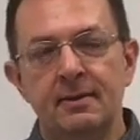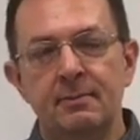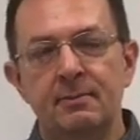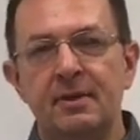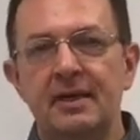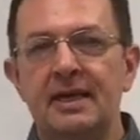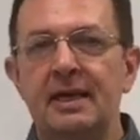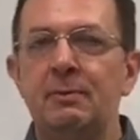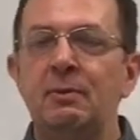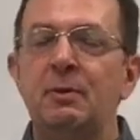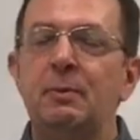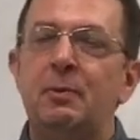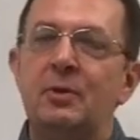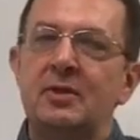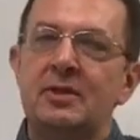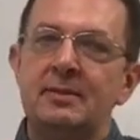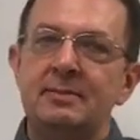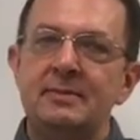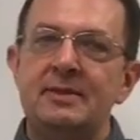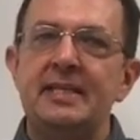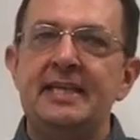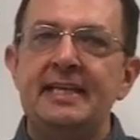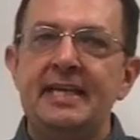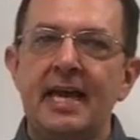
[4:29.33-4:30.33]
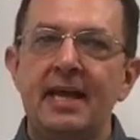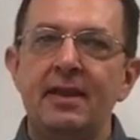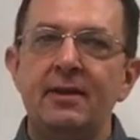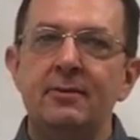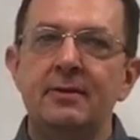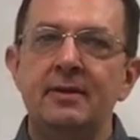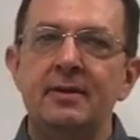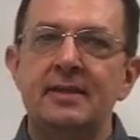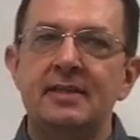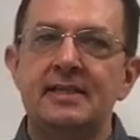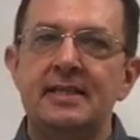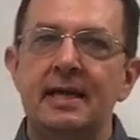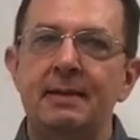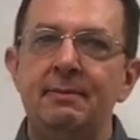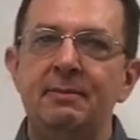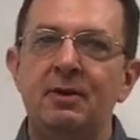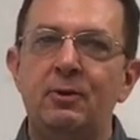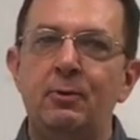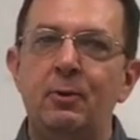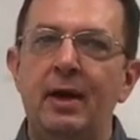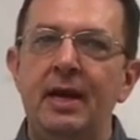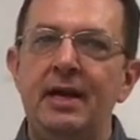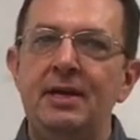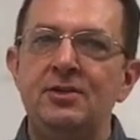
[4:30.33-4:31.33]
But can we put them together in the same
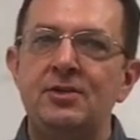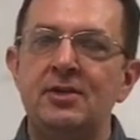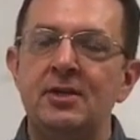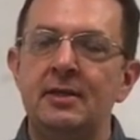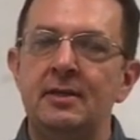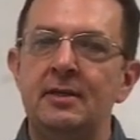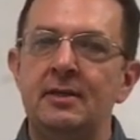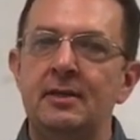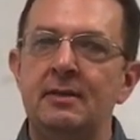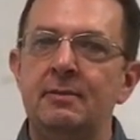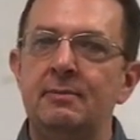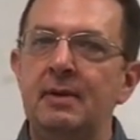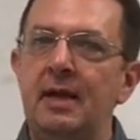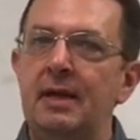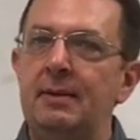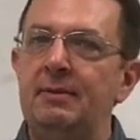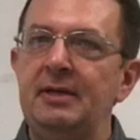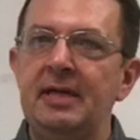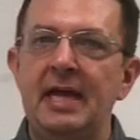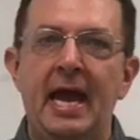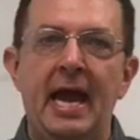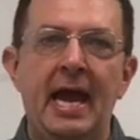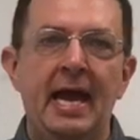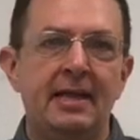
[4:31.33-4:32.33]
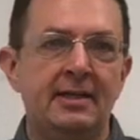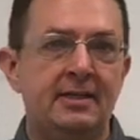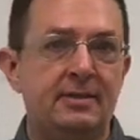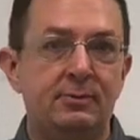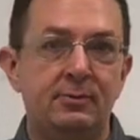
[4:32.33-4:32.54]
equation and maybe add,